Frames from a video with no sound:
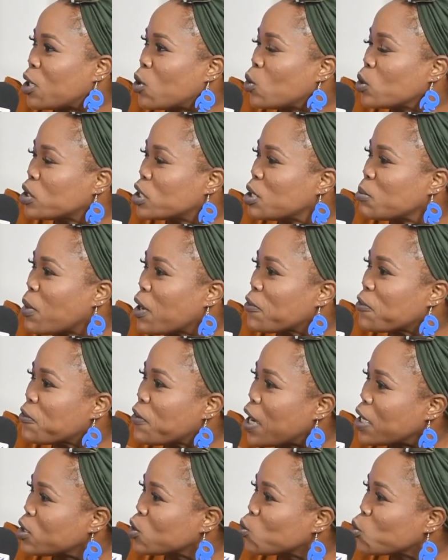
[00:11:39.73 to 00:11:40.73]
I don't think my
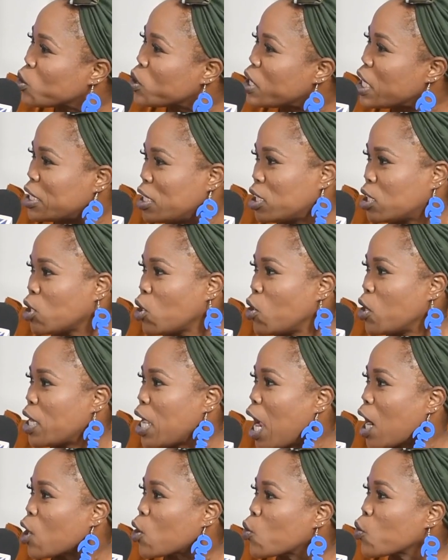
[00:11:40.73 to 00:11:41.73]
fans would necessarily
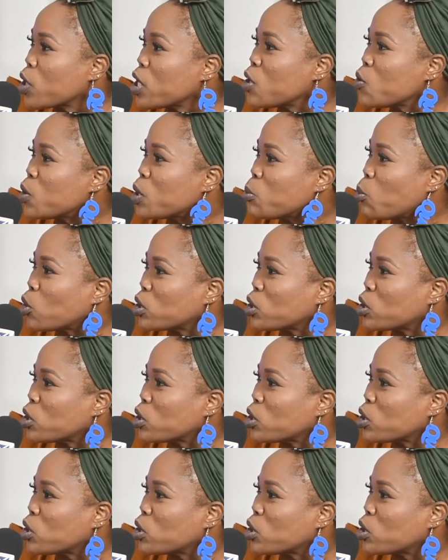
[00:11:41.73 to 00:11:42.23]
agree with,